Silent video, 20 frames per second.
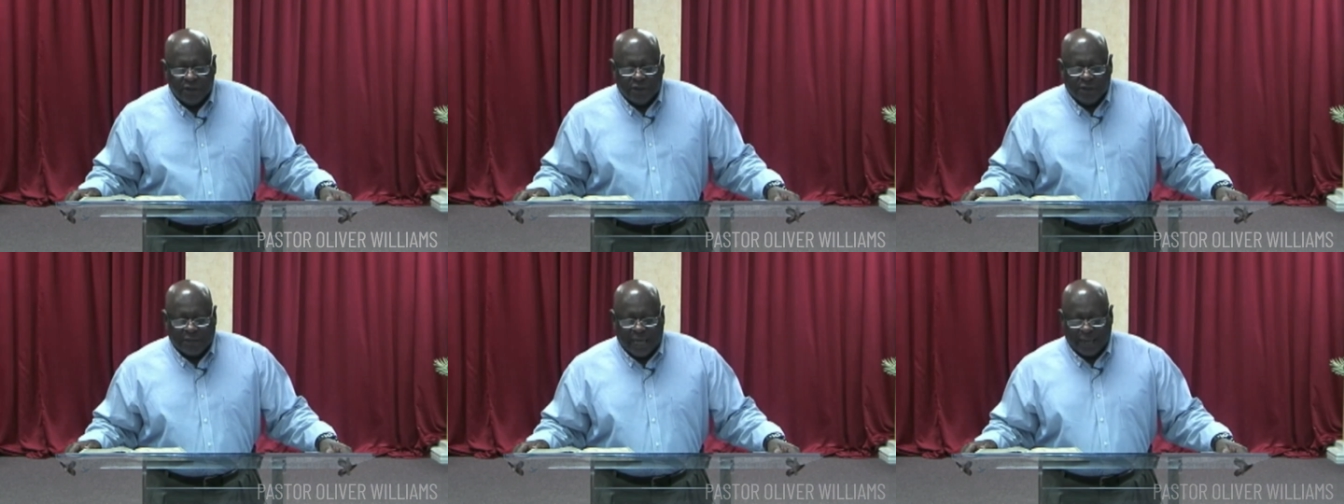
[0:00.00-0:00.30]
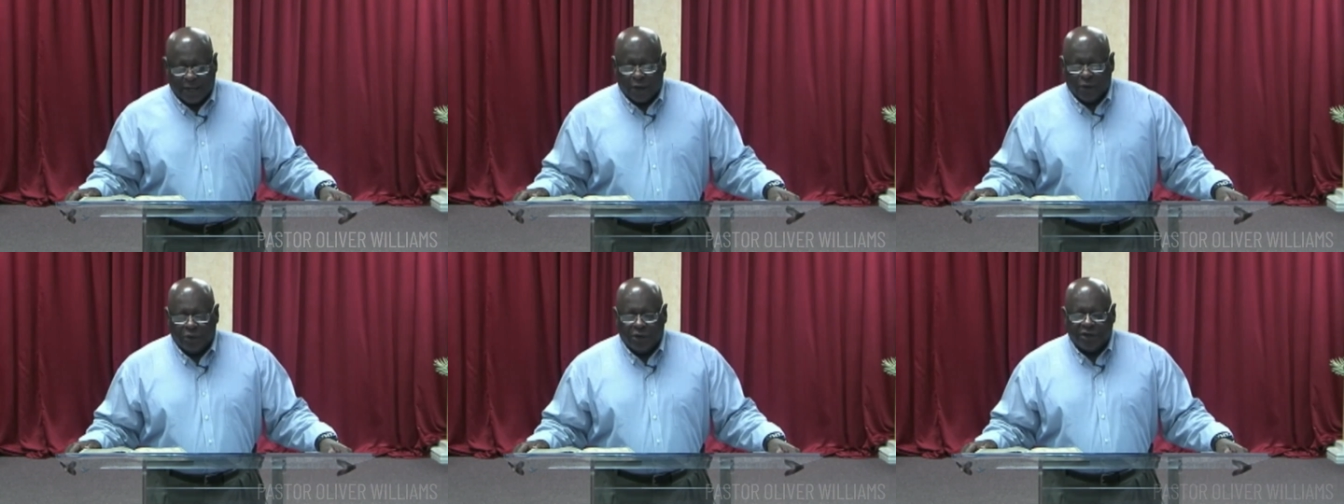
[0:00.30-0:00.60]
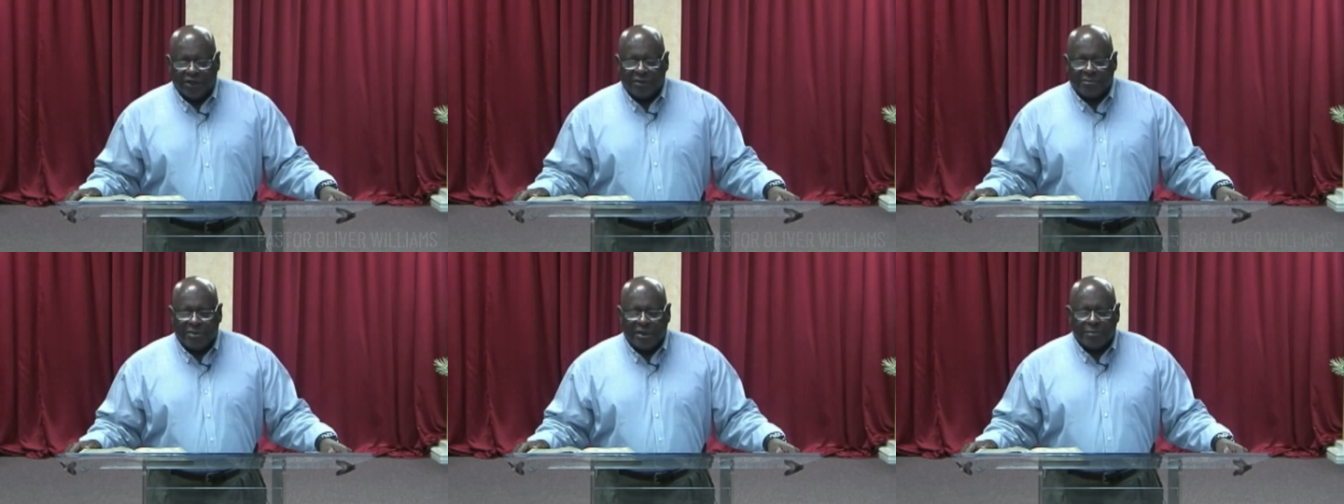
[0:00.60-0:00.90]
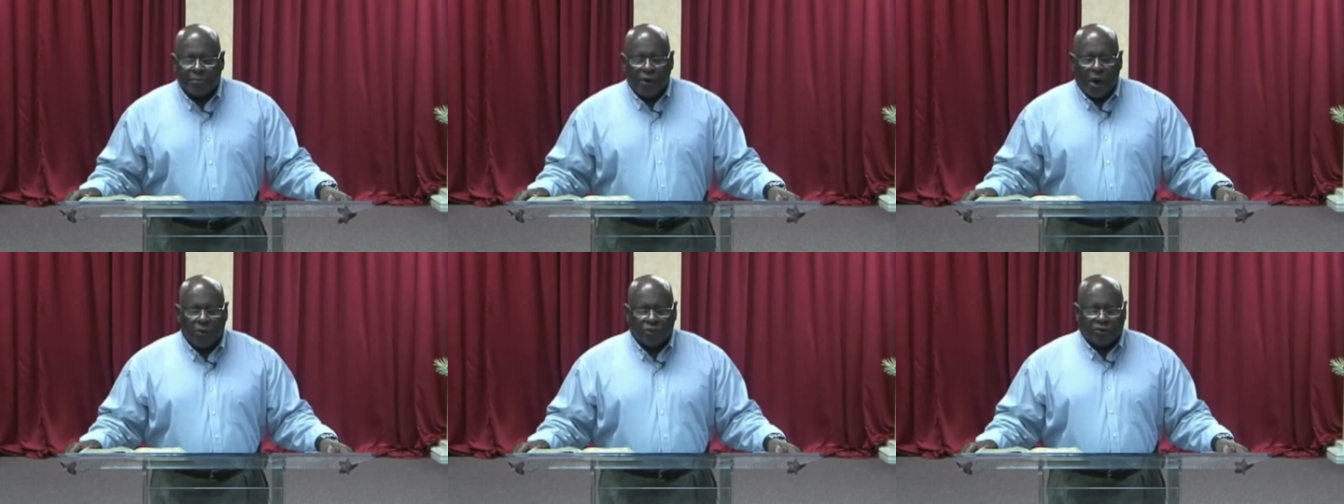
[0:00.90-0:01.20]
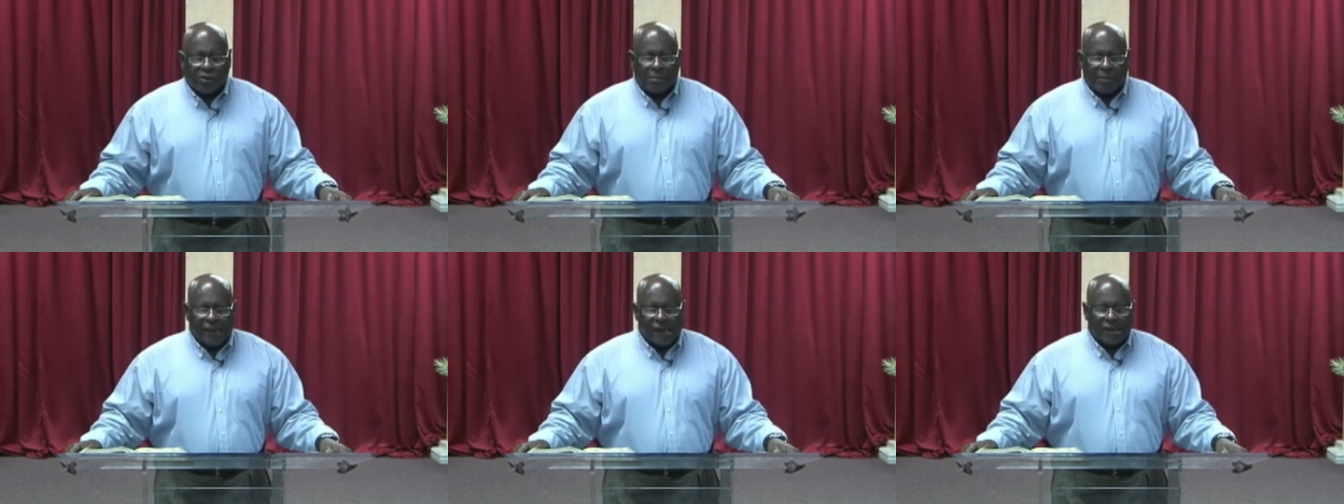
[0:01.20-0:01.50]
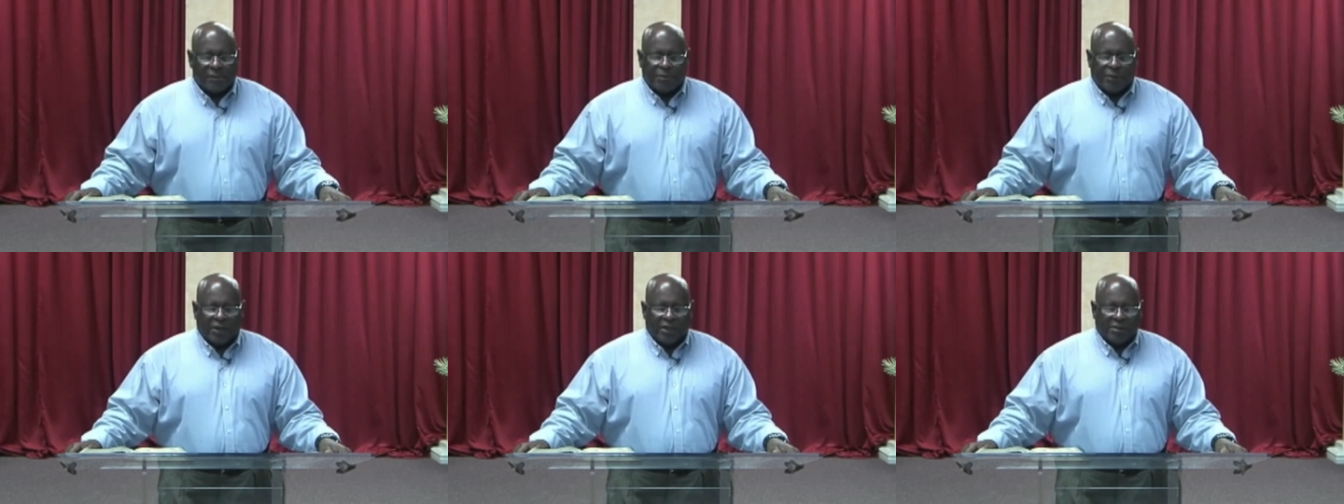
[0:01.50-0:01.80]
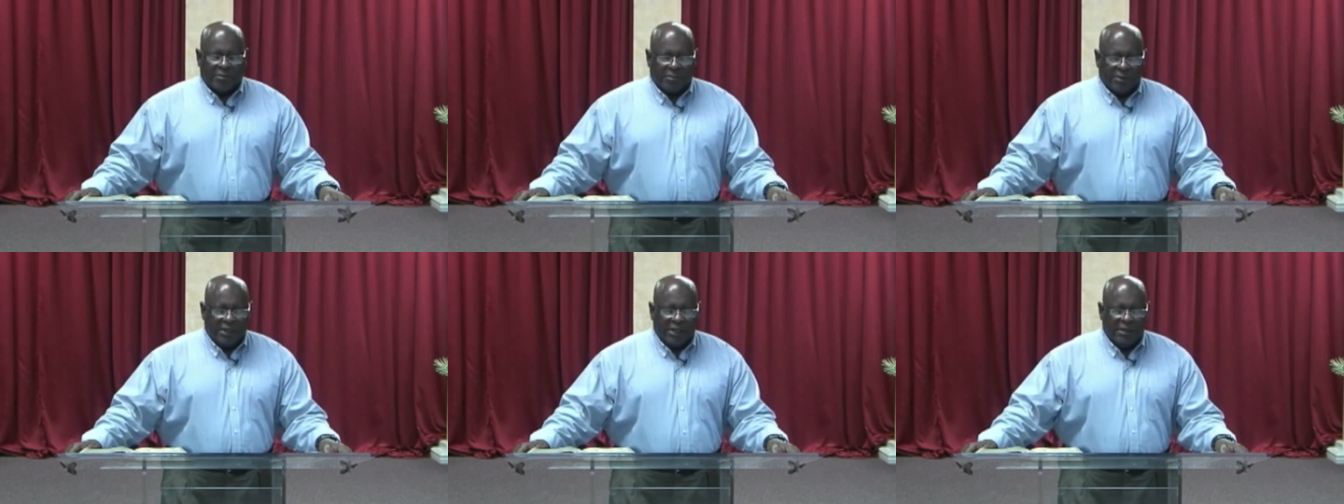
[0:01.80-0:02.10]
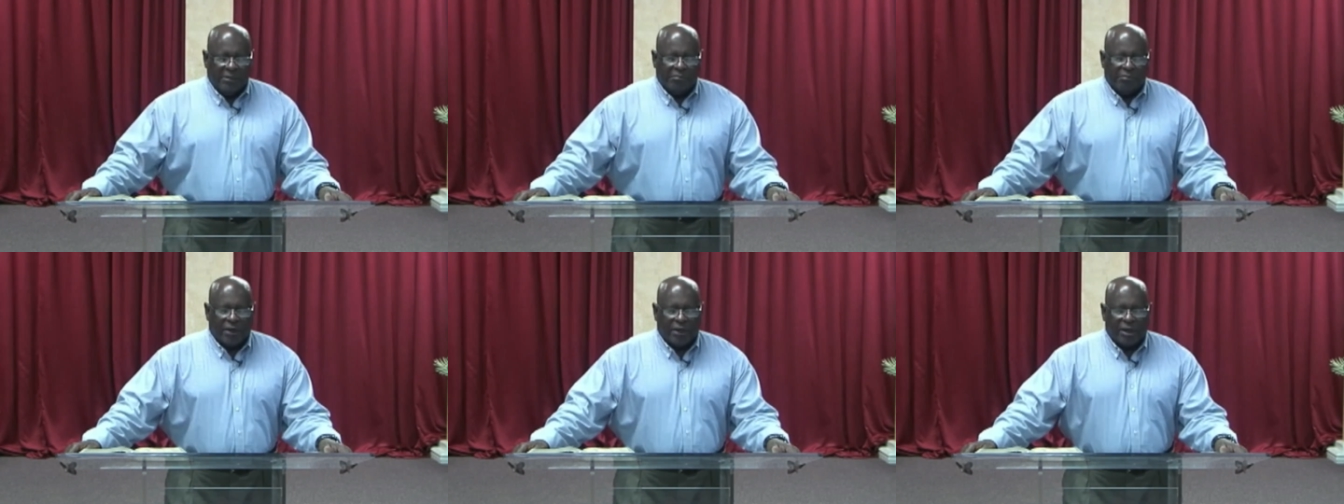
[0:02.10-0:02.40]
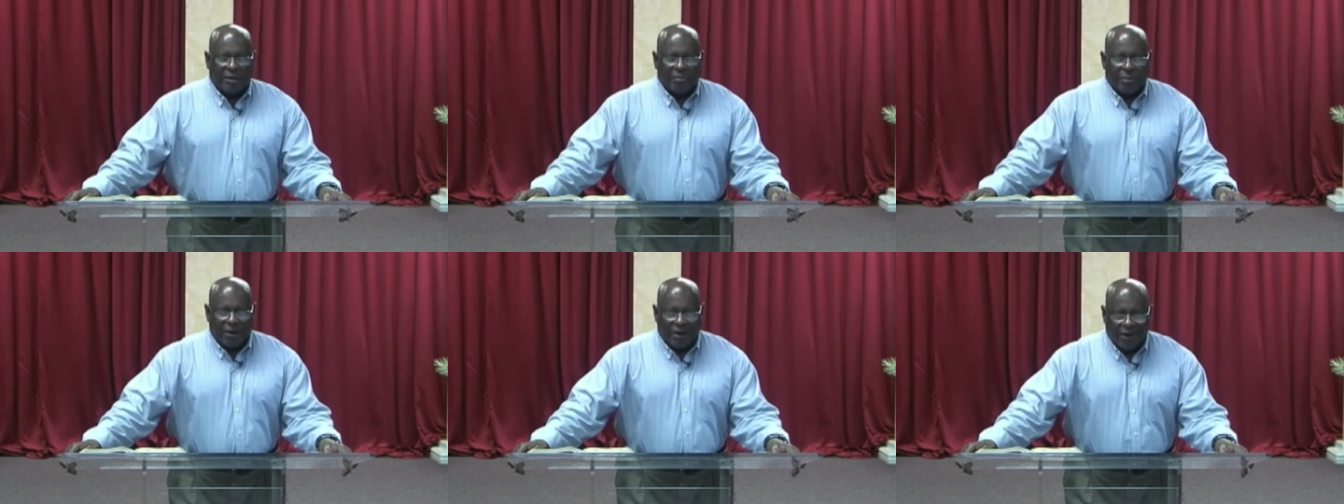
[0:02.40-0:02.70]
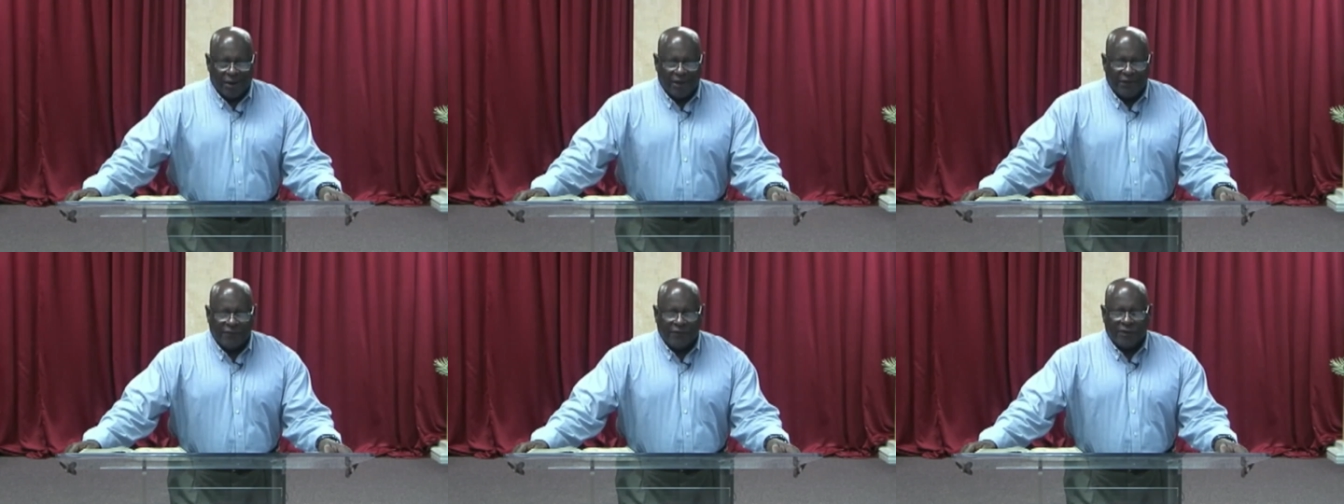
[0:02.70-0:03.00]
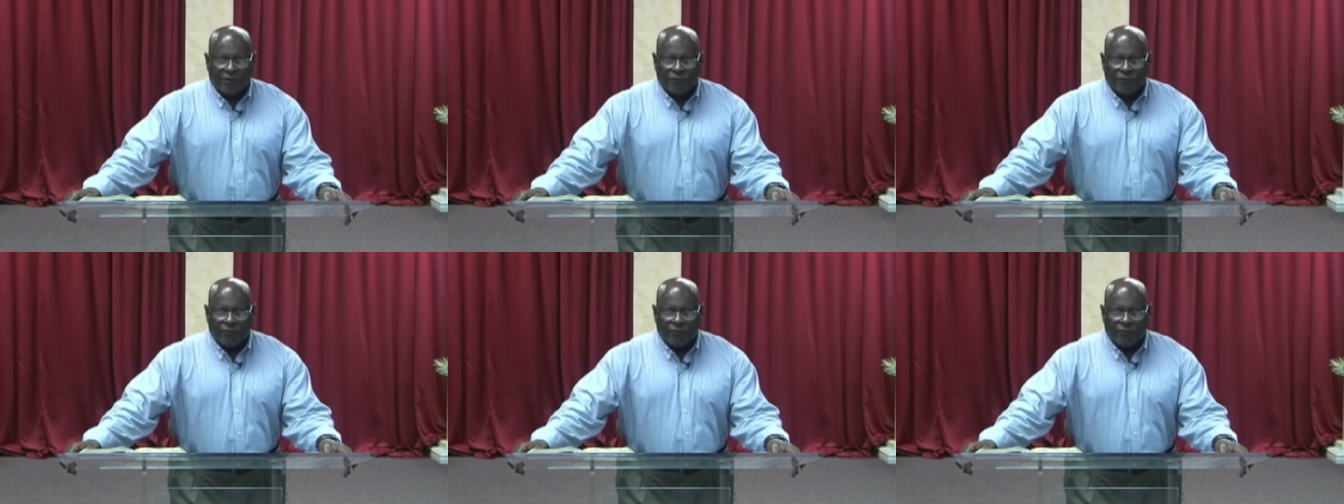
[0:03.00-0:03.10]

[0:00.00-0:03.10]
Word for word: not only to be brought to bear upon me, but upon the